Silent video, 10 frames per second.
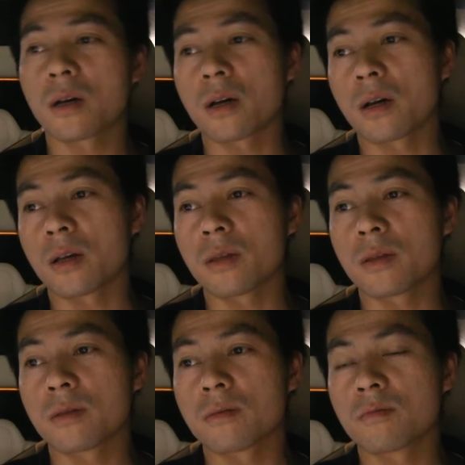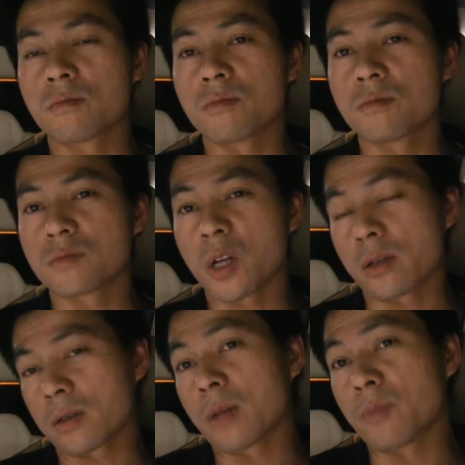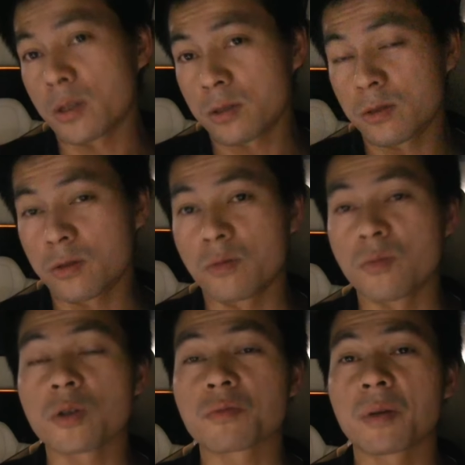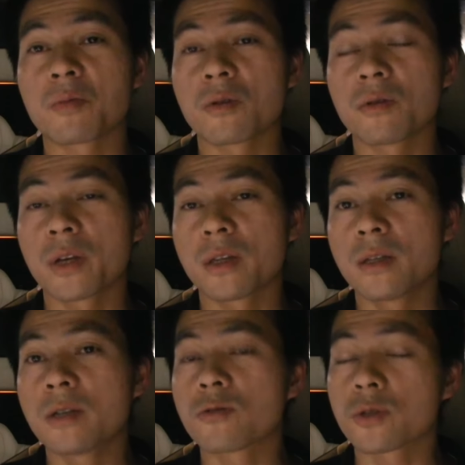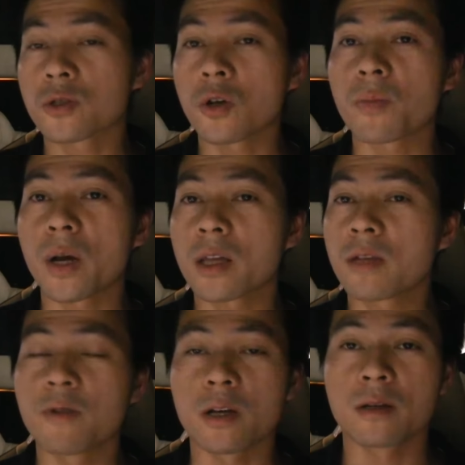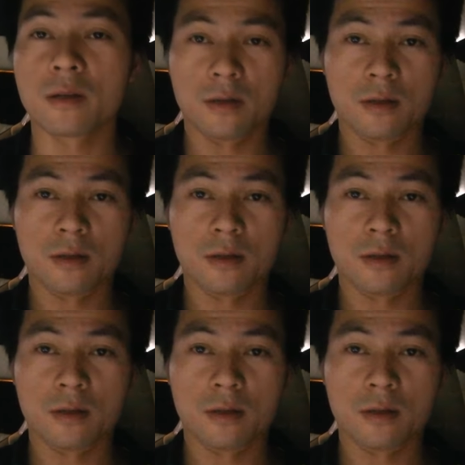And like I mentioned, you know, most people, they need to stop anyway